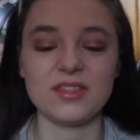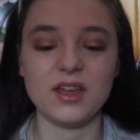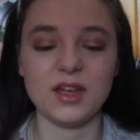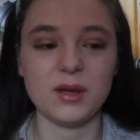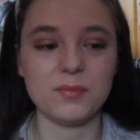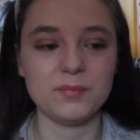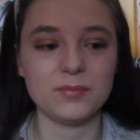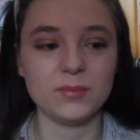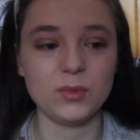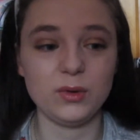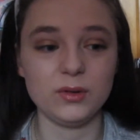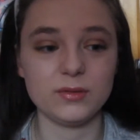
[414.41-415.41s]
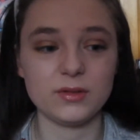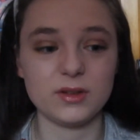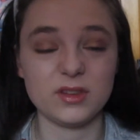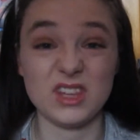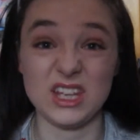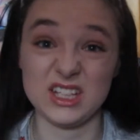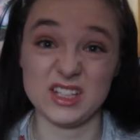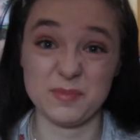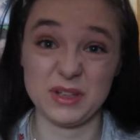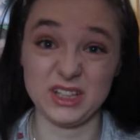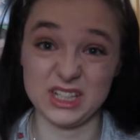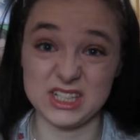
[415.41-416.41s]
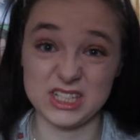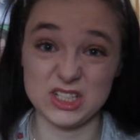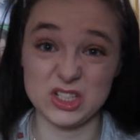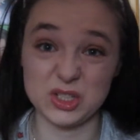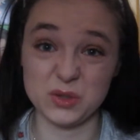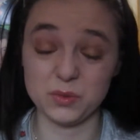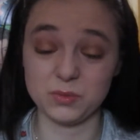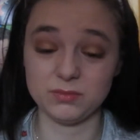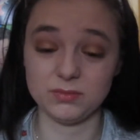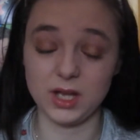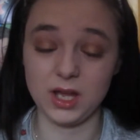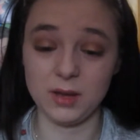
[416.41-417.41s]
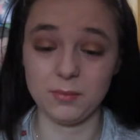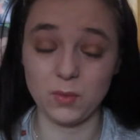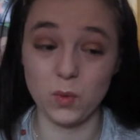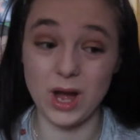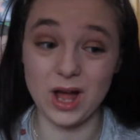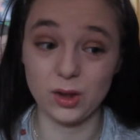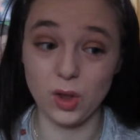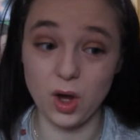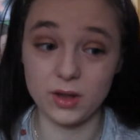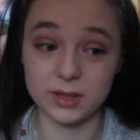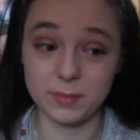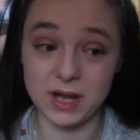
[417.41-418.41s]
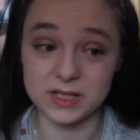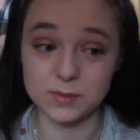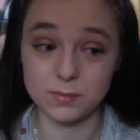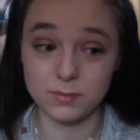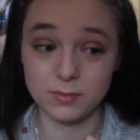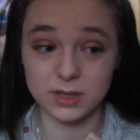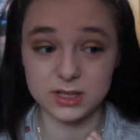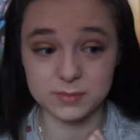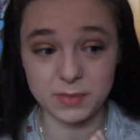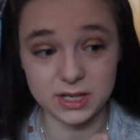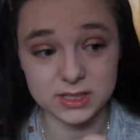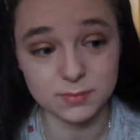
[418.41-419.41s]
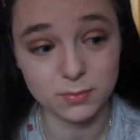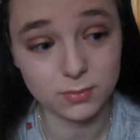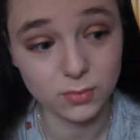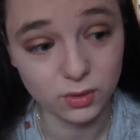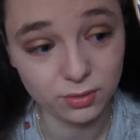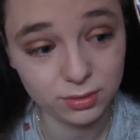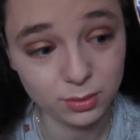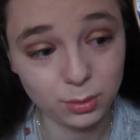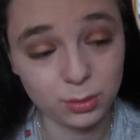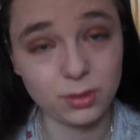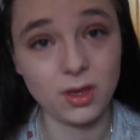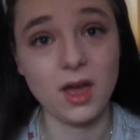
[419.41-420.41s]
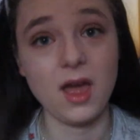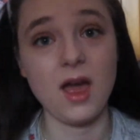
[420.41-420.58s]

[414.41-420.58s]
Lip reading: things I've been listening to quite a lot this past month,